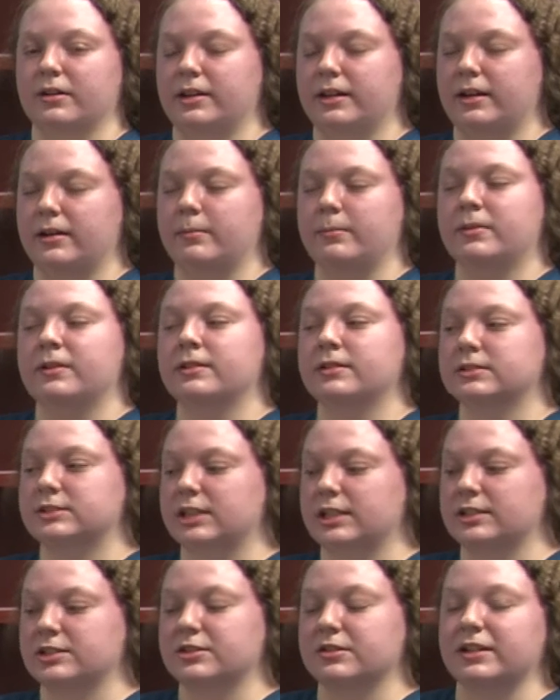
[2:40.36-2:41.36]
them,
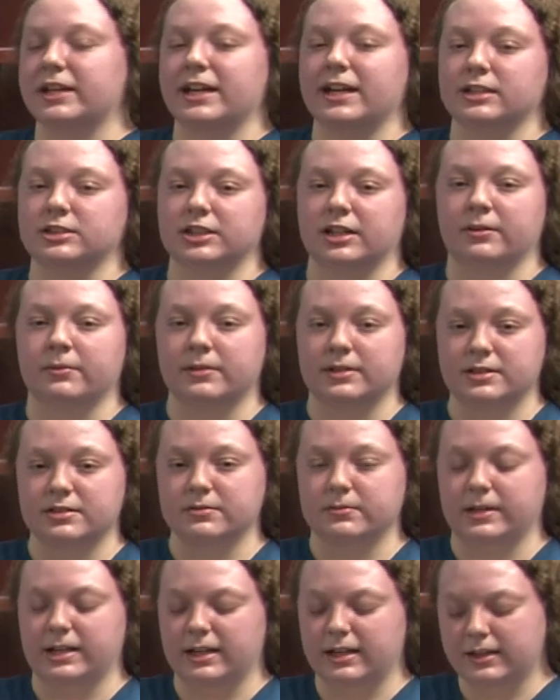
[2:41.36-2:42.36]
change their cage out once
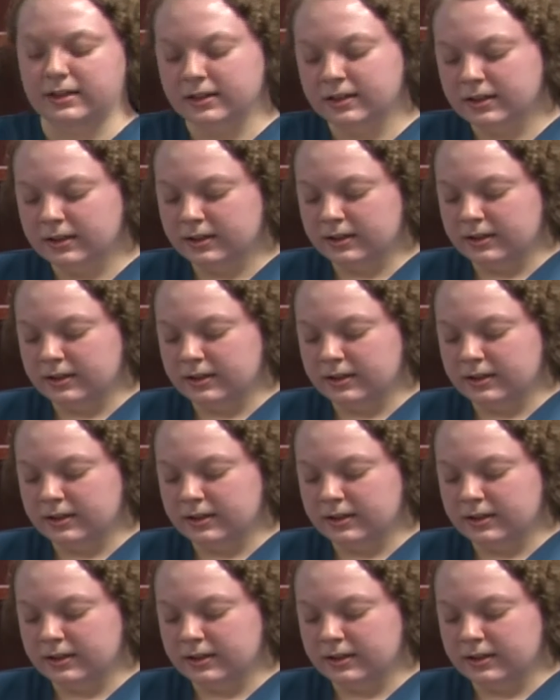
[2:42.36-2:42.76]
a week,